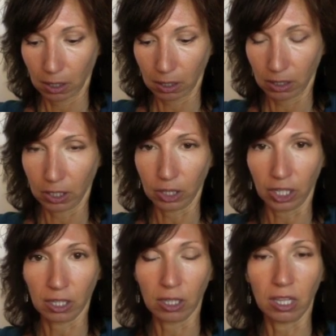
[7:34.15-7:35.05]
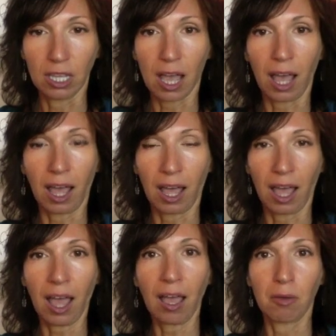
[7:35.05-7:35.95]
the, the
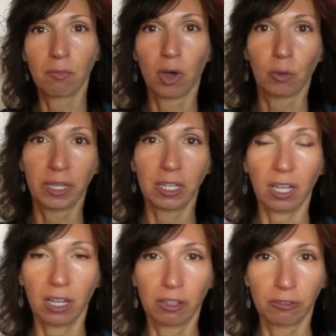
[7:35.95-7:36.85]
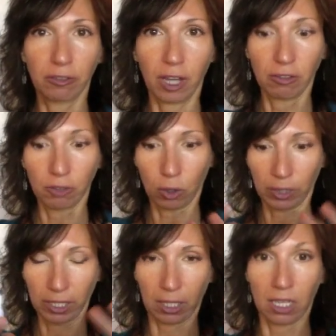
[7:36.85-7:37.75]
aha moment of, of
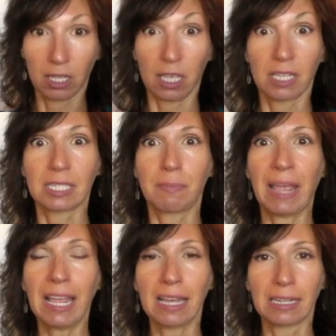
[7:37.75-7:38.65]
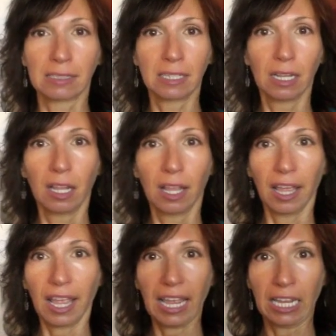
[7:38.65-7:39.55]
going expand,
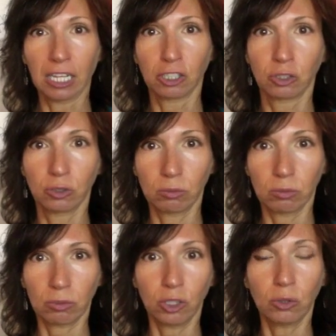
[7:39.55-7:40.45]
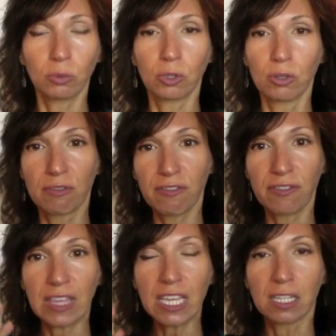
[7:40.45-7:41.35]
and you, you
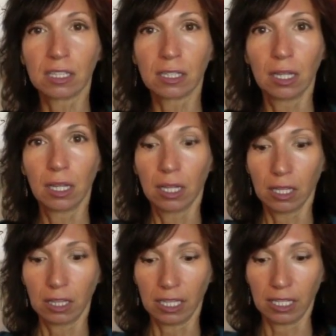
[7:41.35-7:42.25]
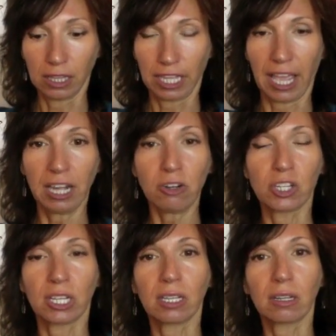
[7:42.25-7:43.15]
feel the, the
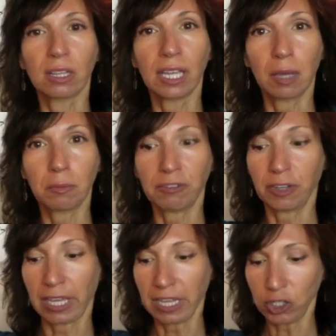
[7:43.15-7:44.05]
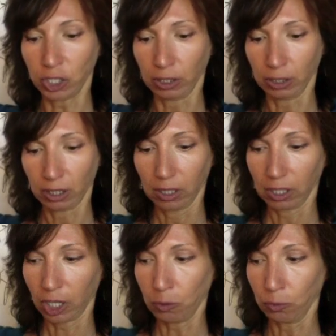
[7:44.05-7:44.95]
energy, the amplification
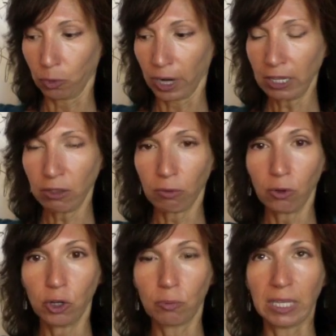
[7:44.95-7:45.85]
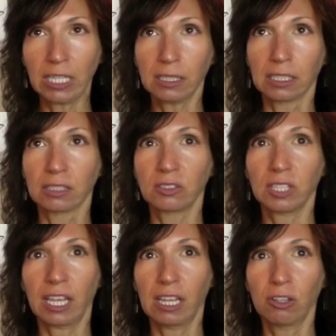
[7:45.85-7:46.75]
come right through your
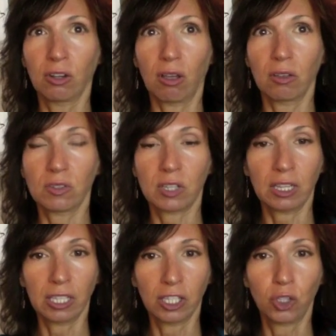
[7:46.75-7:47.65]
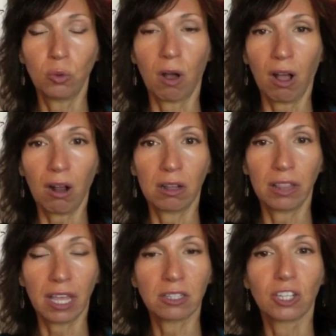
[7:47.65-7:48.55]
beingness, and suddenly you are
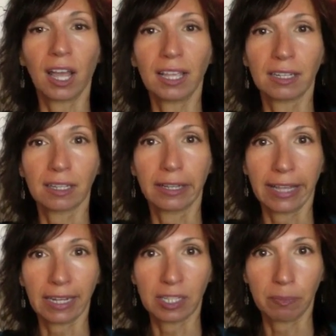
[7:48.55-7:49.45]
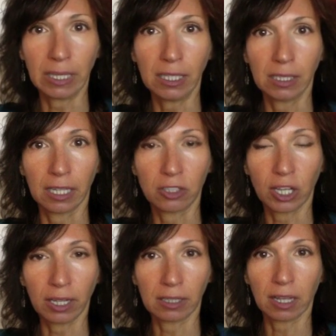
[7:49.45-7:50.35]
that giant galactic being, that
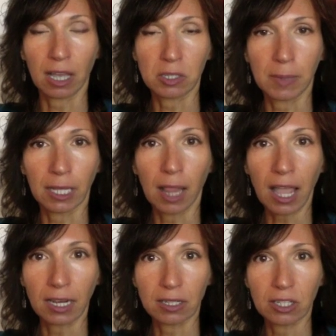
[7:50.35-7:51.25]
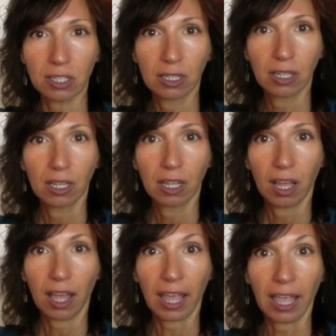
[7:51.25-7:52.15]
giant cosmic light,
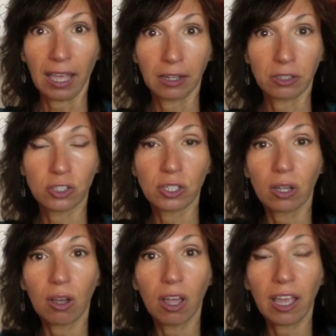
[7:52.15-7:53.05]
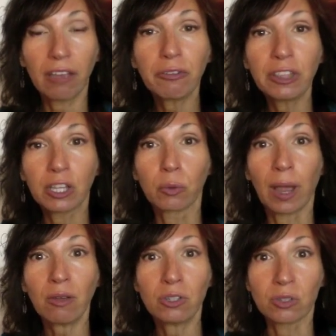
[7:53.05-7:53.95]
and everything
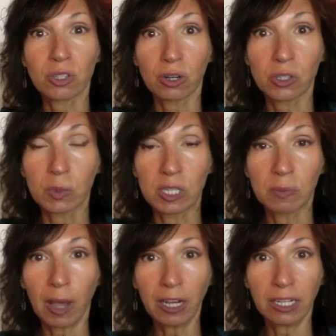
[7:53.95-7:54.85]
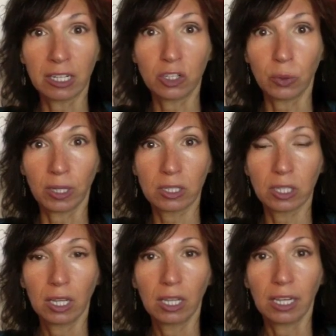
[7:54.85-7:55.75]
around you starts responding to it.
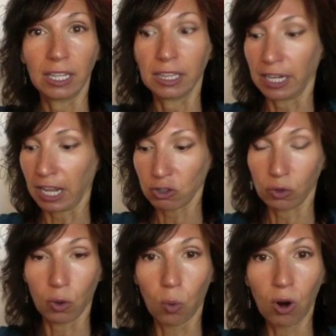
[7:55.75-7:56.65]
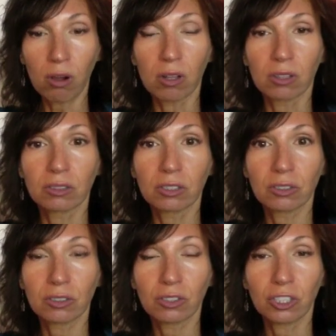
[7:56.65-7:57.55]
In the natural world,
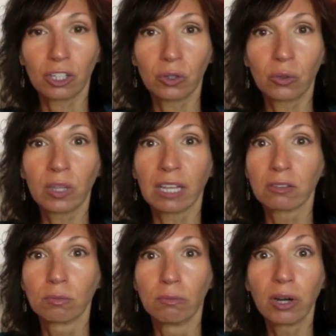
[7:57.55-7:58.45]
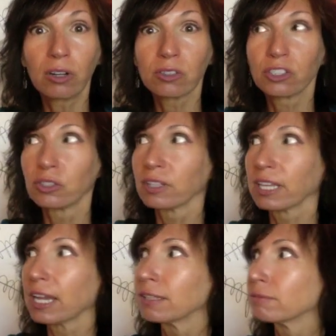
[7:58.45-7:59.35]
you know, you'll get birds, you'll
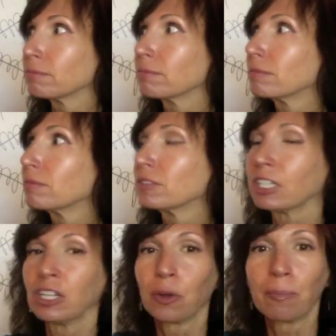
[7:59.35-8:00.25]
get, you know,